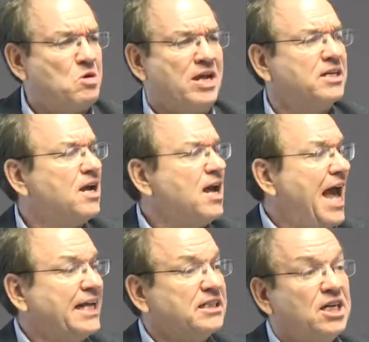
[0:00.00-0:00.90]

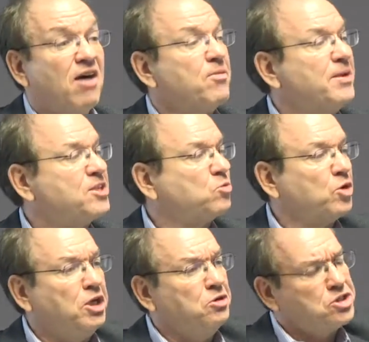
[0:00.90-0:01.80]
and governments were
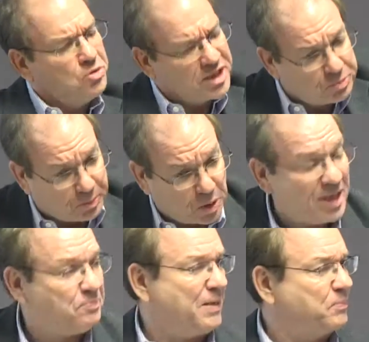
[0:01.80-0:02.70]
used to
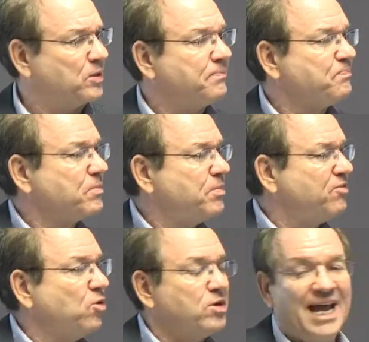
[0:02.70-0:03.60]
exploit people
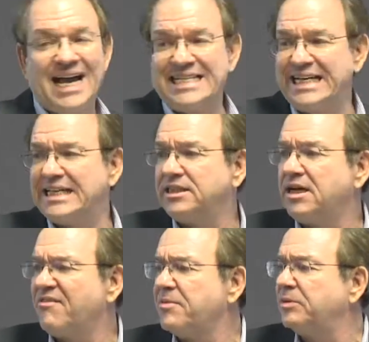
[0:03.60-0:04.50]
before the idea that
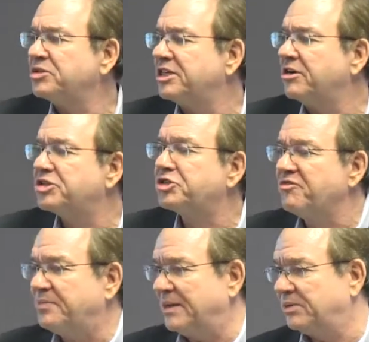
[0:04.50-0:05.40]
government was there to
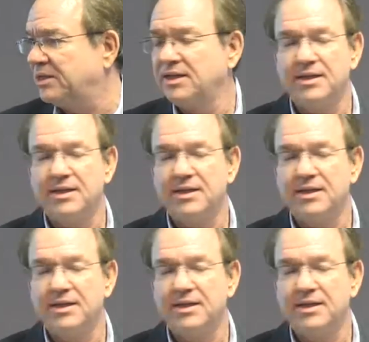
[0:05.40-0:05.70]
serve people.